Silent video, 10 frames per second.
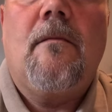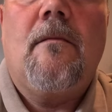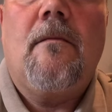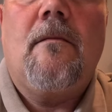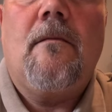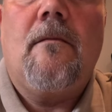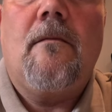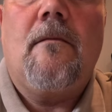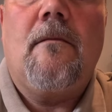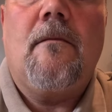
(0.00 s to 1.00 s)

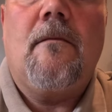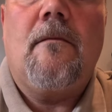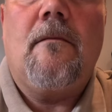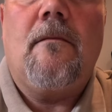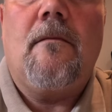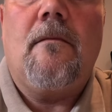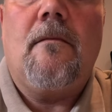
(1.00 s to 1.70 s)
[no speech]